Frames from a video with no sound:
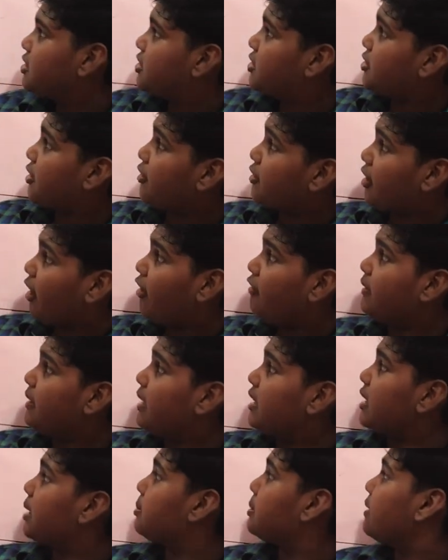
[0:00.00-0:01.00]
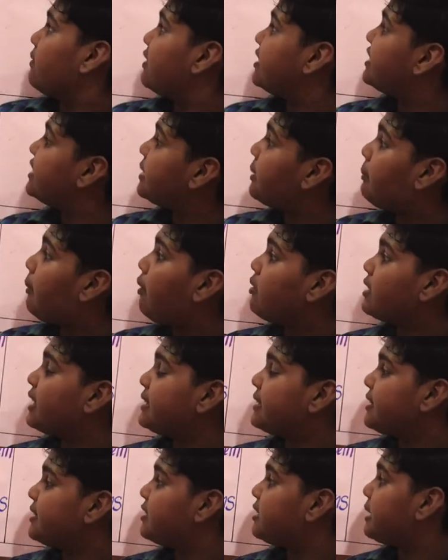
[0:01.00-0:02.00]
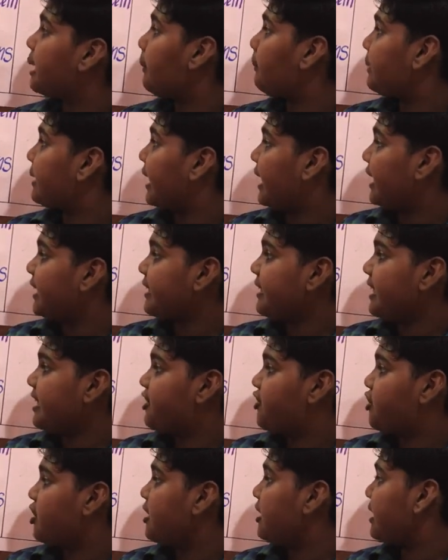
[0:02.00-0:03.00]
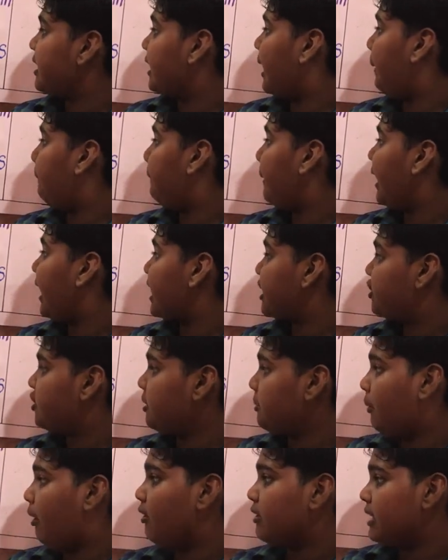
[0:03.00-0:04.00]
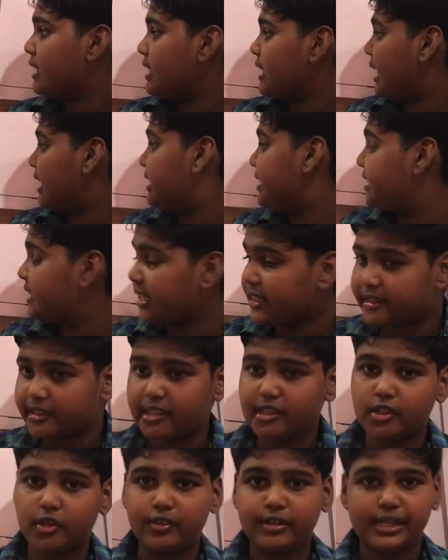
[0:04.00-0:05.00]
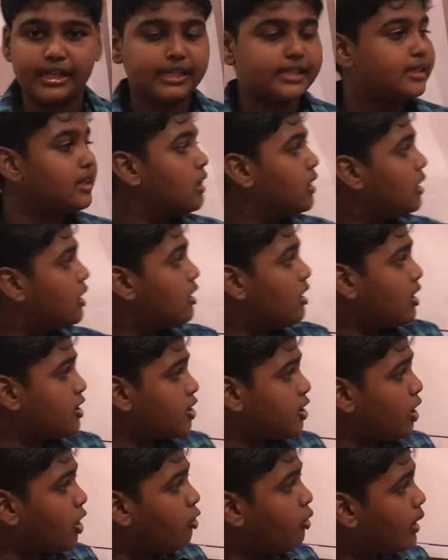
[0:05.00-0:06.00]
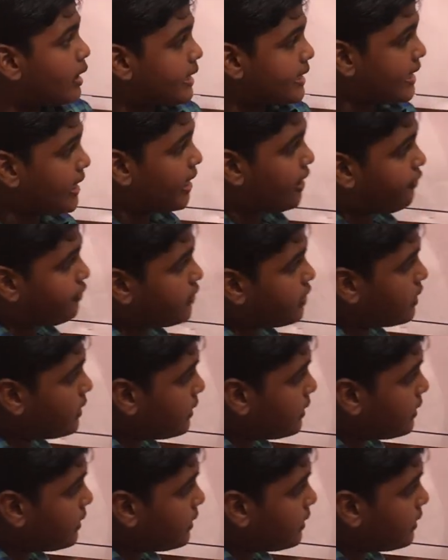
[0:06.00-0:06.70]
now we learned about the Western Mountain System, Canadian Shield, and Appalachian Mountain, and Central Lowlands. So now what's left?